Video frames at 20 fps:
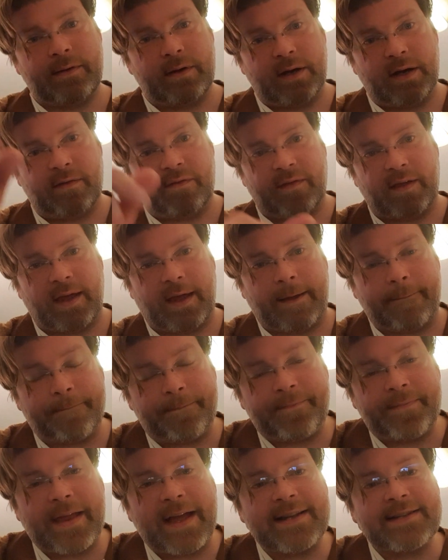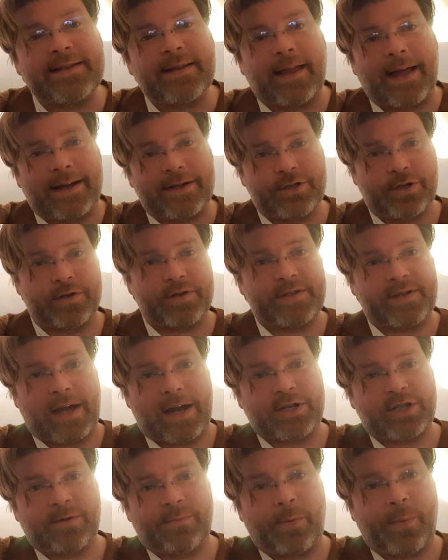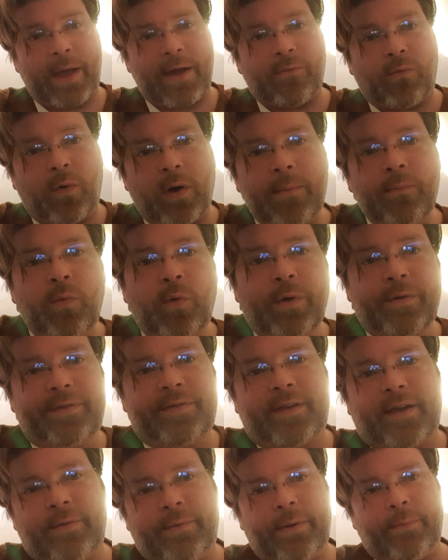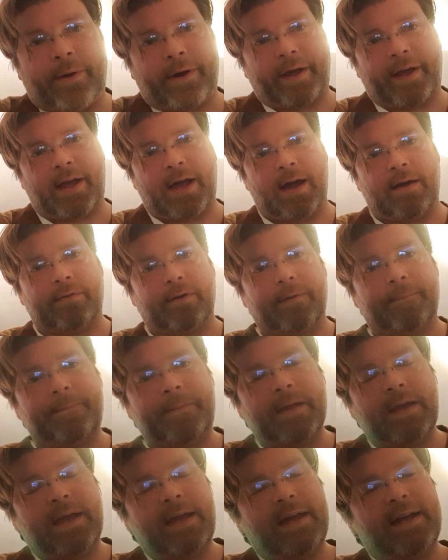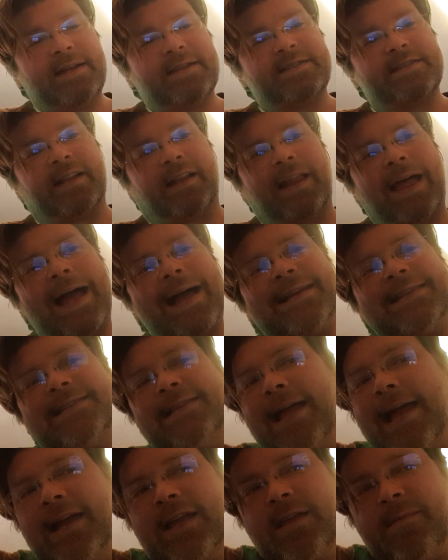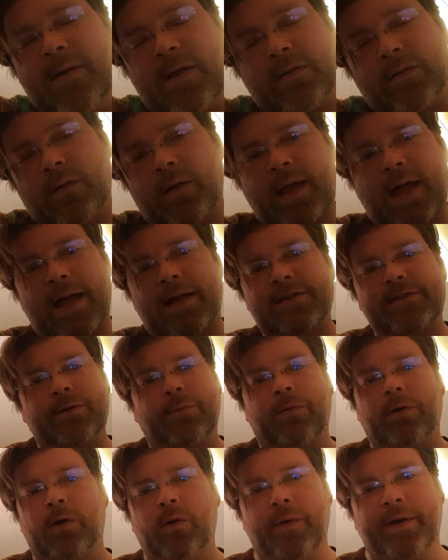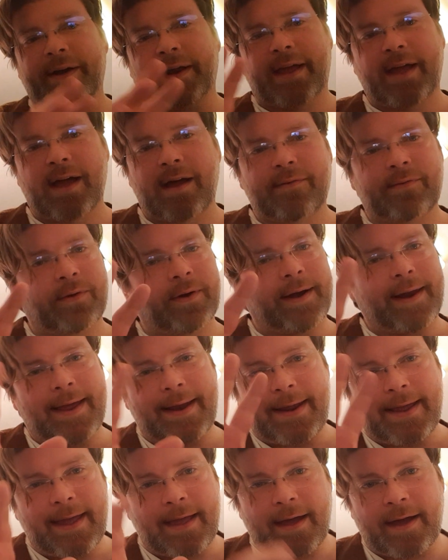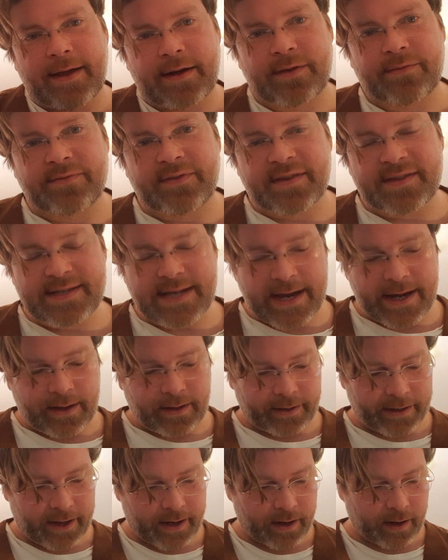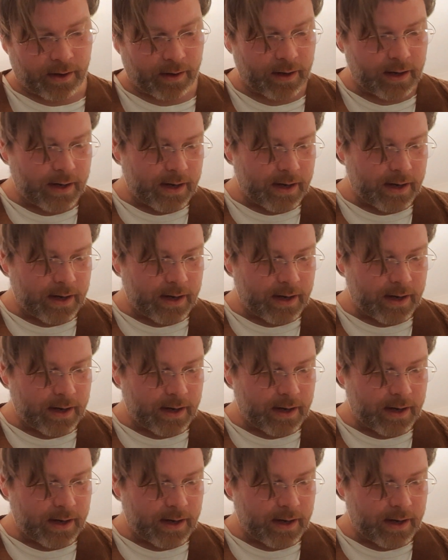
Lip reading: in the next lecture session, but we have one more thing we want to cover. It's the last ecumenical council we're going to cover in any kind of detail here.